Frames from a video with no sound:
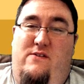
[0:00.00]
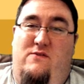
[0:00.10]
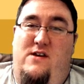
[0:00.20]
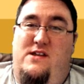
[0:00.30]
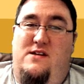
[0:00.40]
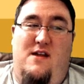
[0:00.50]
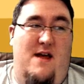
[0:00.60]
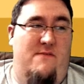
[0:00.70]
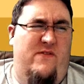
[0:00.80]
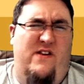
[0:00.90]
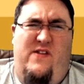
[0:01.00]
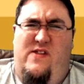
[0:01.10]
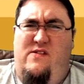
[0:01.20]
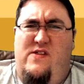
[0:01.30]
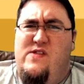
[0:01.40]
which I'm
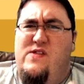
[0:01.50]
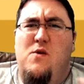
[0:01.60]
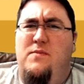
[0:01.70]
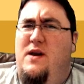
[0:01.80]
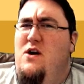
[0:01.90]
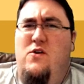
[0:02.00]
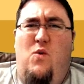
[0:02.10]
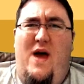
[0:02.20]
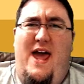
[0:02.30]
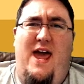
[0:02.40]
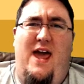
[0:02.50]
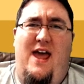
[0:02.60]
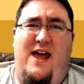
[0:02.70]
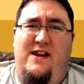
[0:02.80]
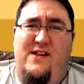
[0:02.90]
just so blown away
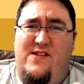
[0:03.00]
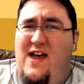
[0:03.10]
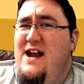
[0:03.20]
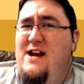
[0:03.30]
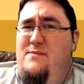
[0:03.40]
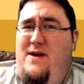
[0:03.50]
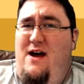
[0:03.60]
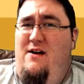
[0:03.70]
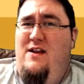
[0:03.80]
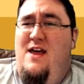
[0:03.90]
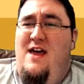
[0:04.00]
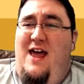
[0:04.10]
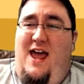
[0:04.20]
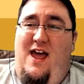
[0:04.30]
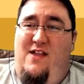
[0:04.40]
and excited about.
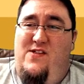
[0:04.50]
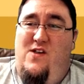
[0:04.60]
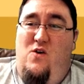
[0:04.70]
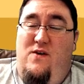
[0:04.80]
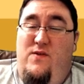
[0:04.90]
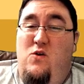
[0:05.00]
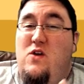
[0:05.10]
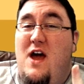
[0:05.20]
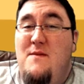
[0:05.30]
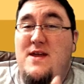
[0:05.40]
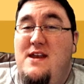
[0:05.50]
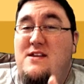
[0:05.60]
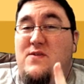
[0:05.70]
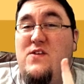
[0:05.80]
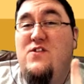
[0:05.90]
And so if you come into
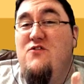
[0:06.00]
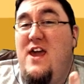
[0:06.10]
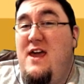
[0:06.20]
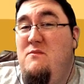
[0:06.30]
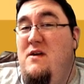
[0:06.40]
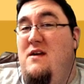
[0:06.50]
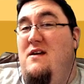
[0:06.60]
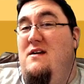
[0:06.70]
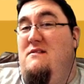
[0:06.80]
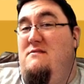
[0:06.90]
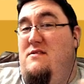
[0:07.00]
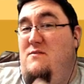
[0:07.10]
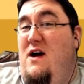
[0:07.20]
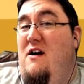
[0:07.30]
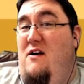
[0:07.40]
the stream
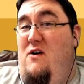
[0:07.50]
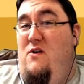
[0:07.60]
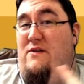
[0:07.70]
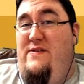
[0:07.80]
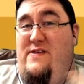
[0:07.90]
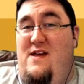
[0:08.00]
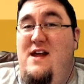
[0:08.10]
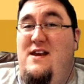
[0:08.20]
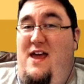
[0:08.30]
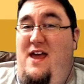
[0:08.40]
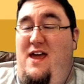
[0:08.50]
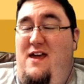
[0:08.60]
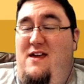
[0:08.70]
tomorrow, Sunday,